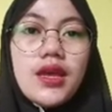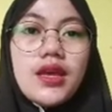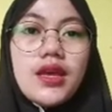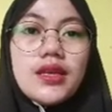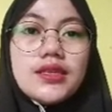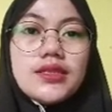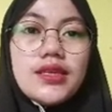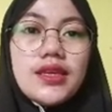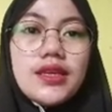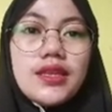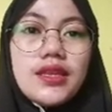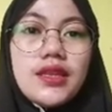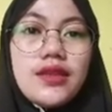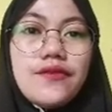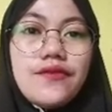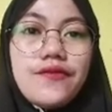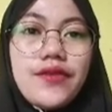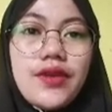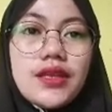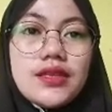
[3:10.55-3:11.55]

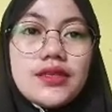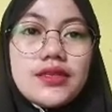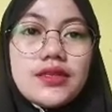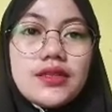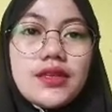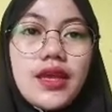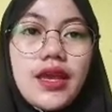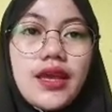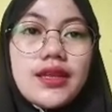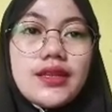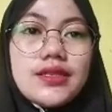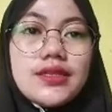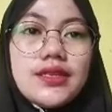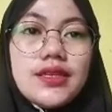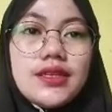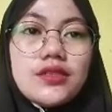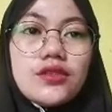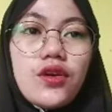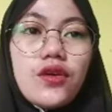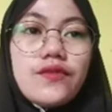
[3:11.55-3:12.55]

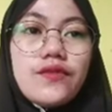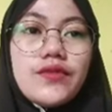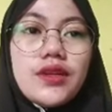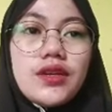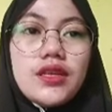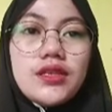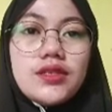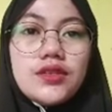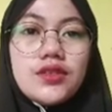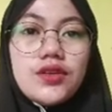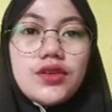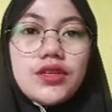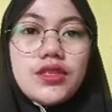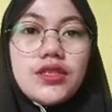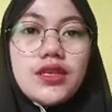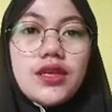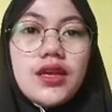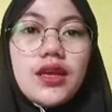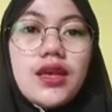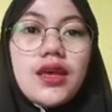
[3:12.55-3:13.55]
Significances of the research.
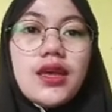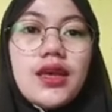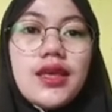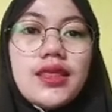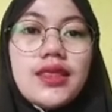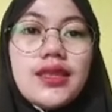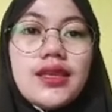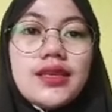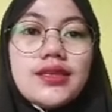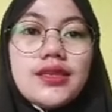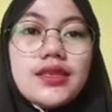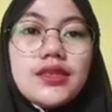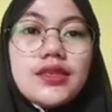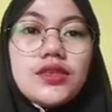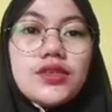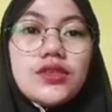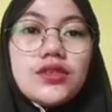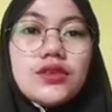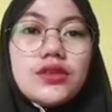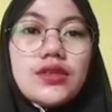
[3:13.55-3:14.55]
This
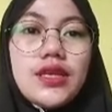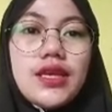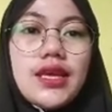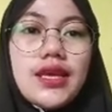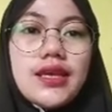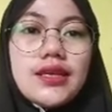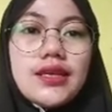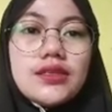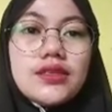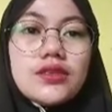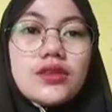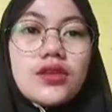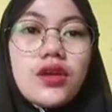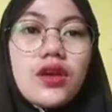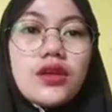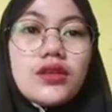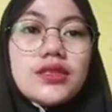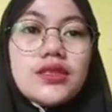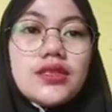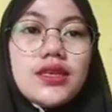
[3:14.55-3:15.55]
study is
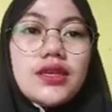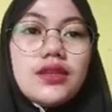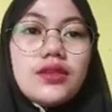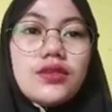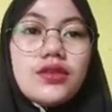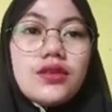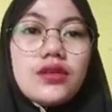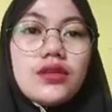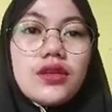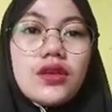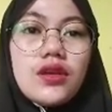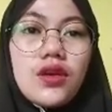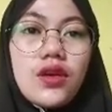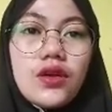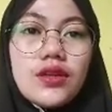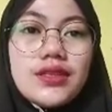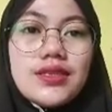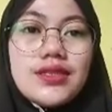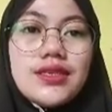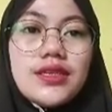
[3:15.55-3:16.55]

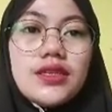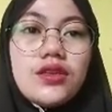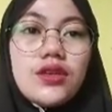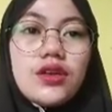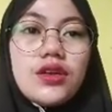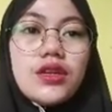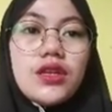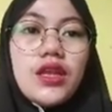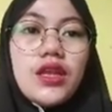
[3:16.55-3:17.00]
considered